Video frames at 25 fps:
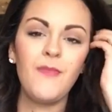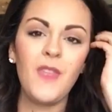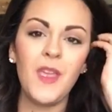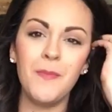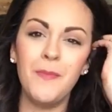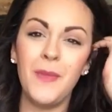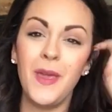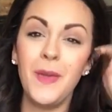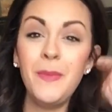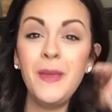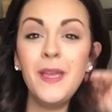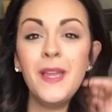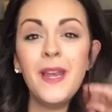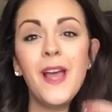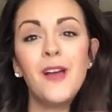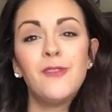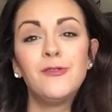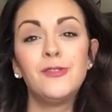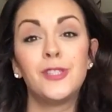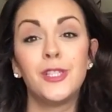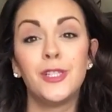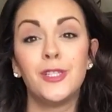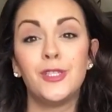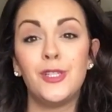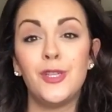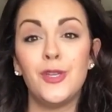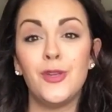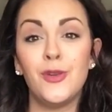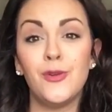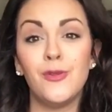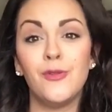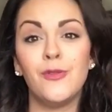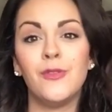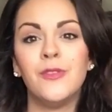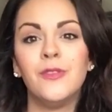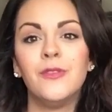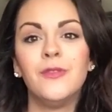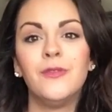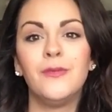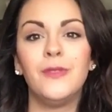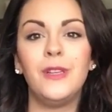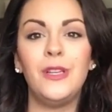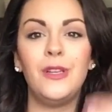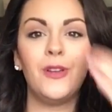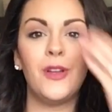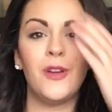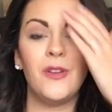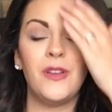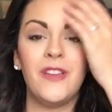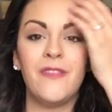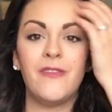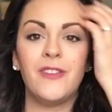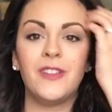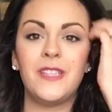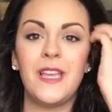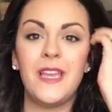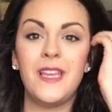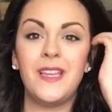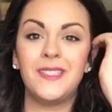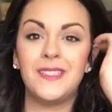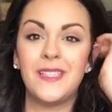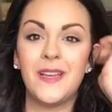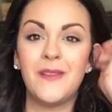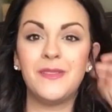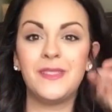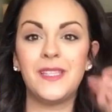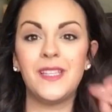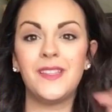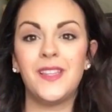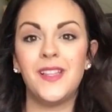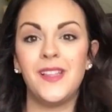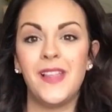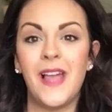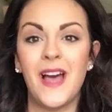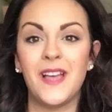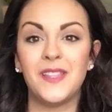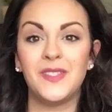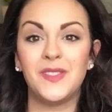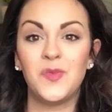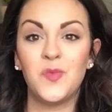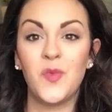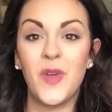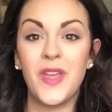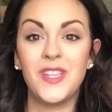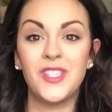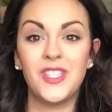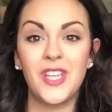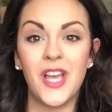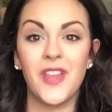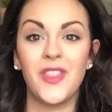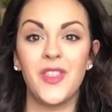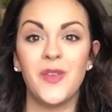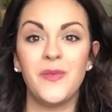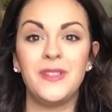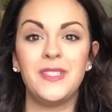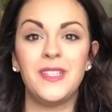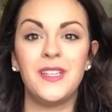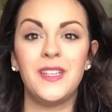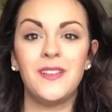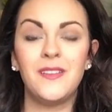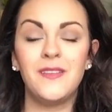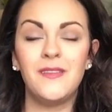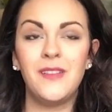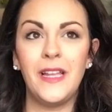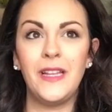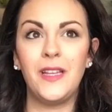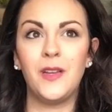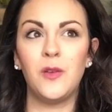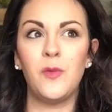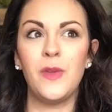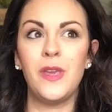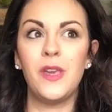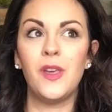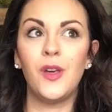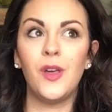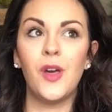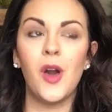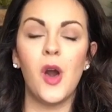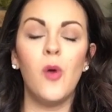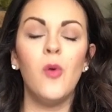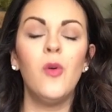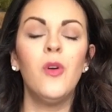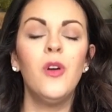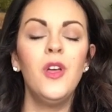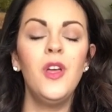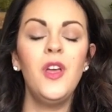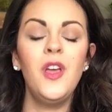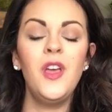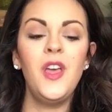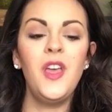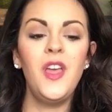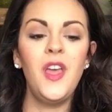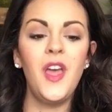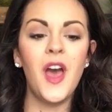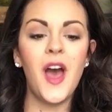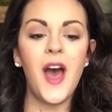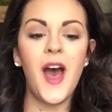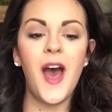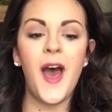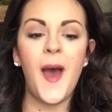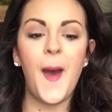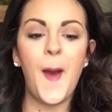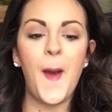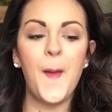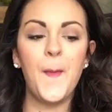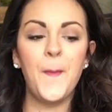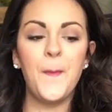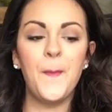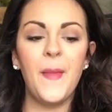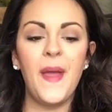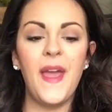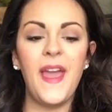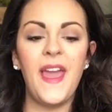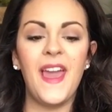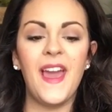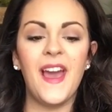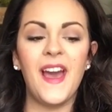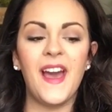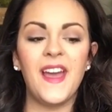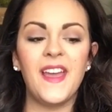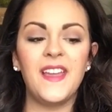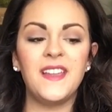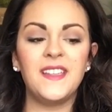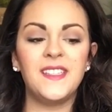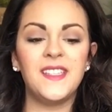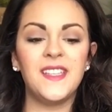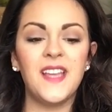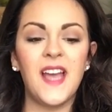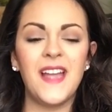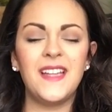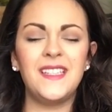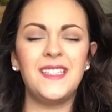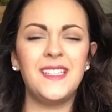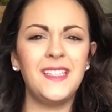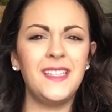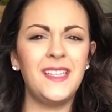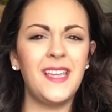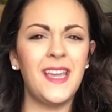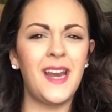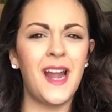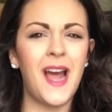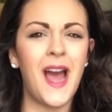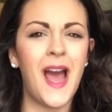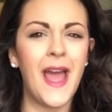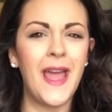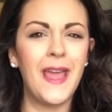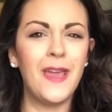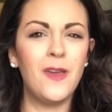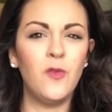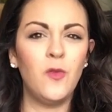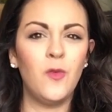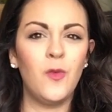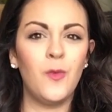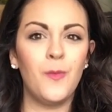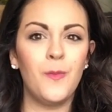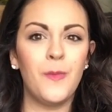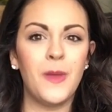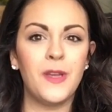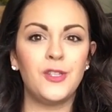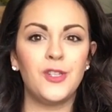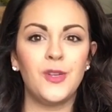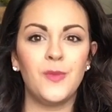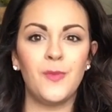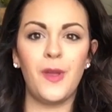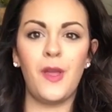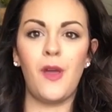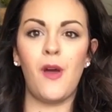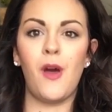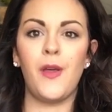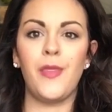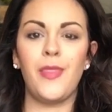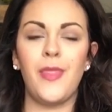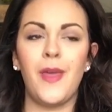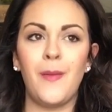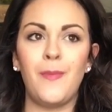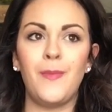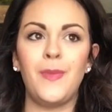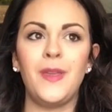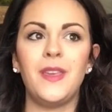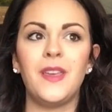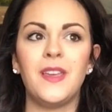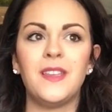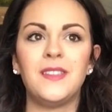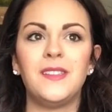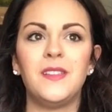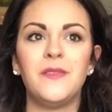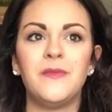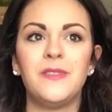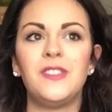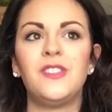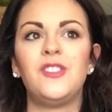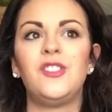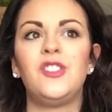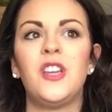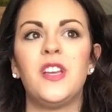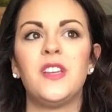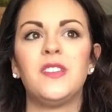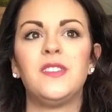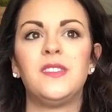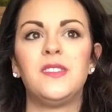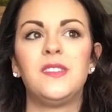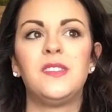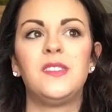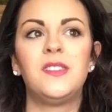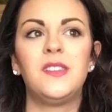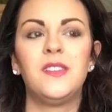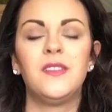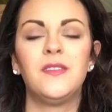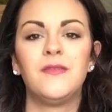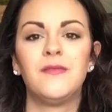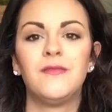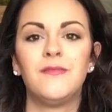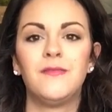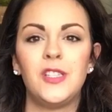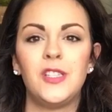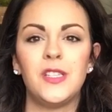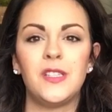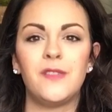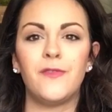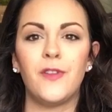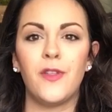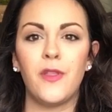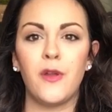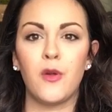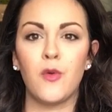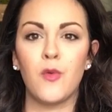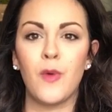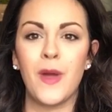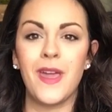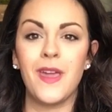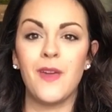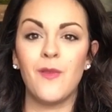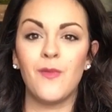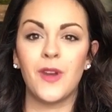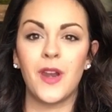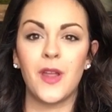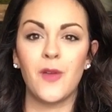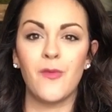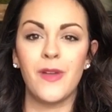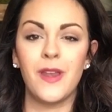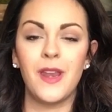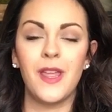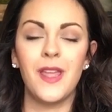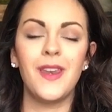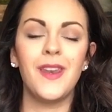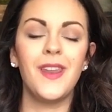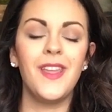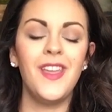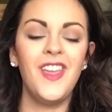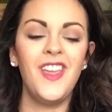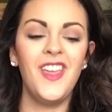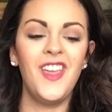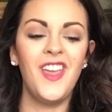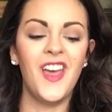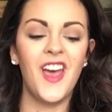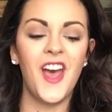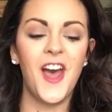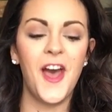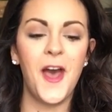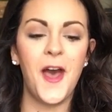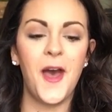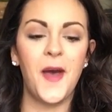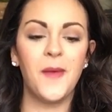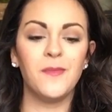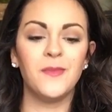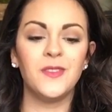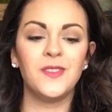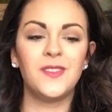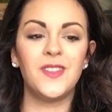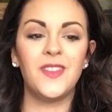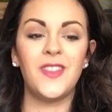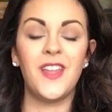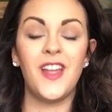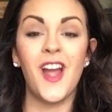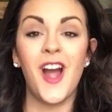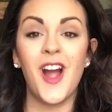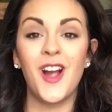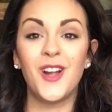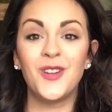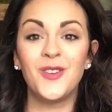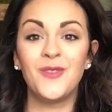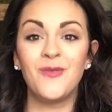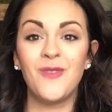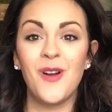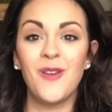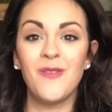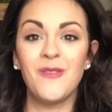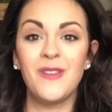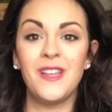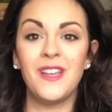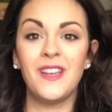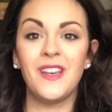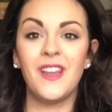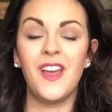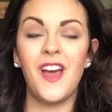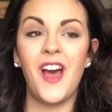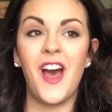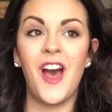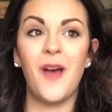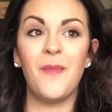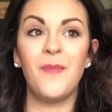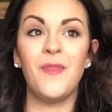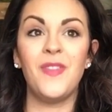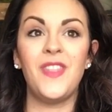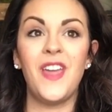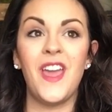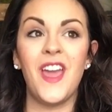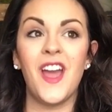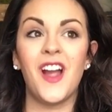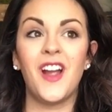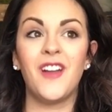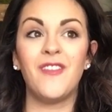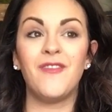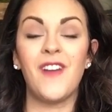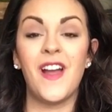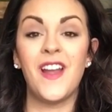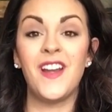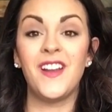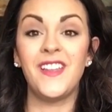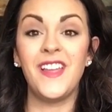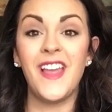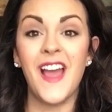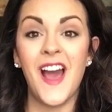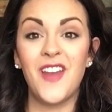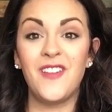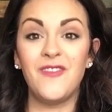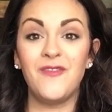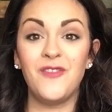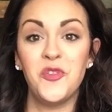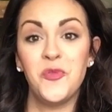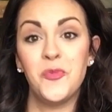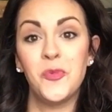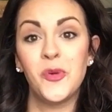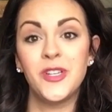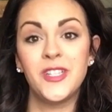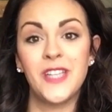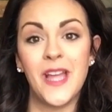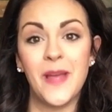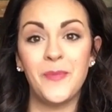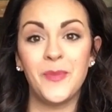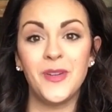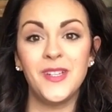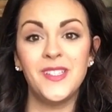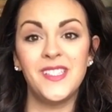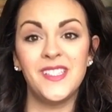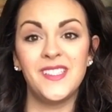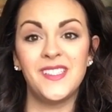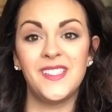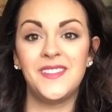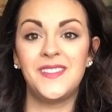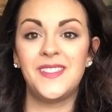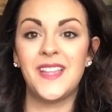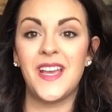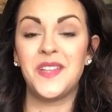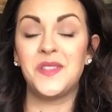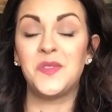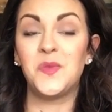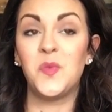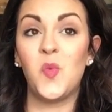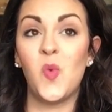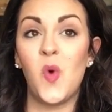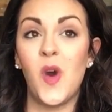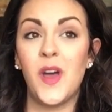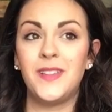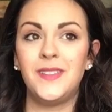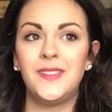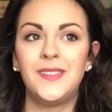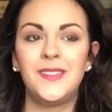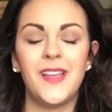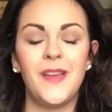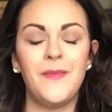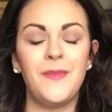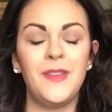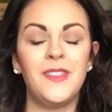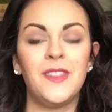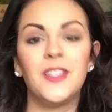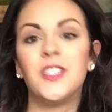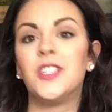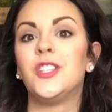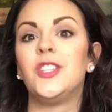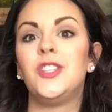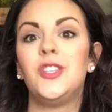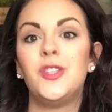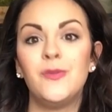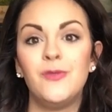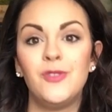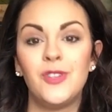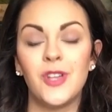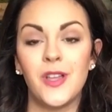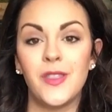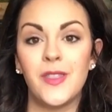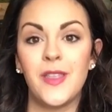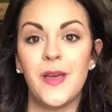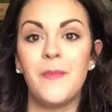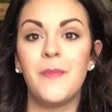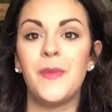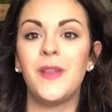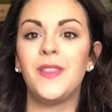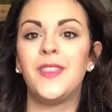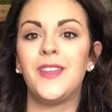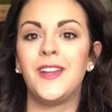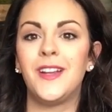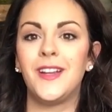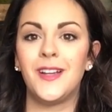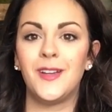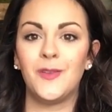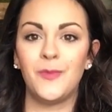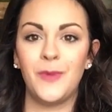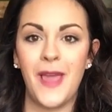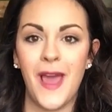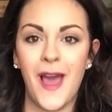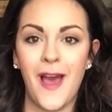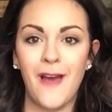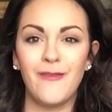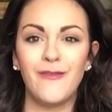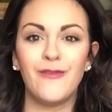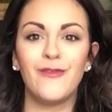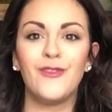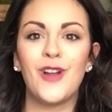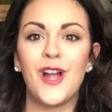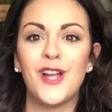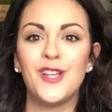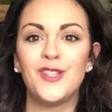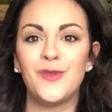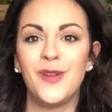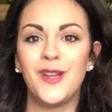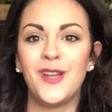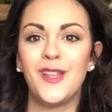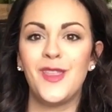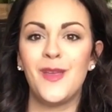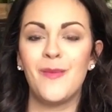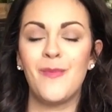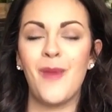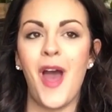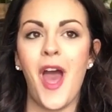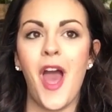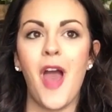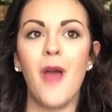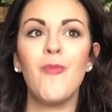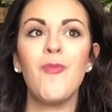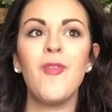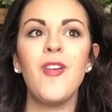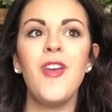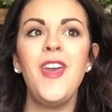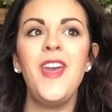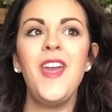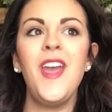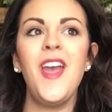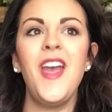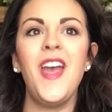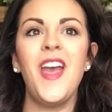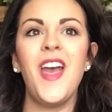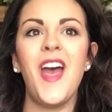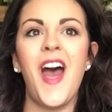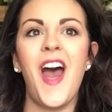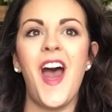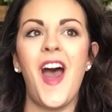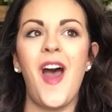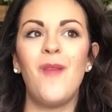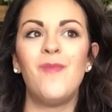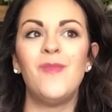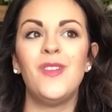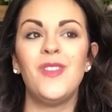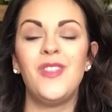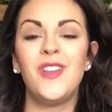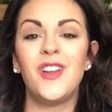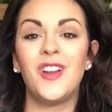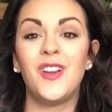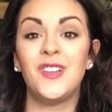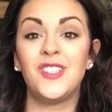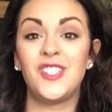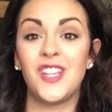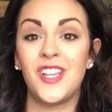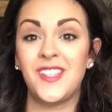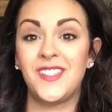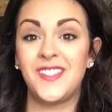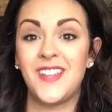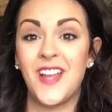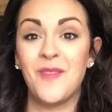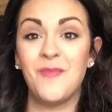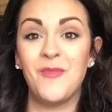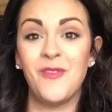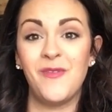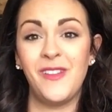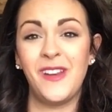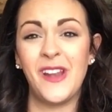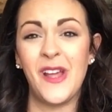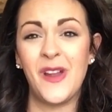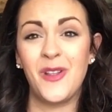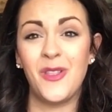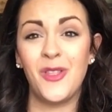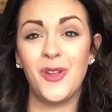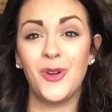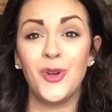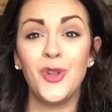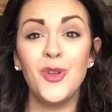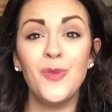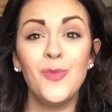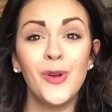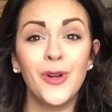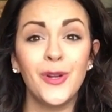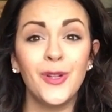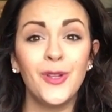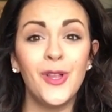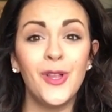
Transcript: maybe an ounce or two, give or take, because that was at the last weight check that we did like a week ago. And I didn't get a height measurement on them because it was just for their weight when I went in. So they are growing. They are finally out of newborn diapers into size 1s. I mean, they're huge on them, but we have graduated them up. They're just now moving out of their newborn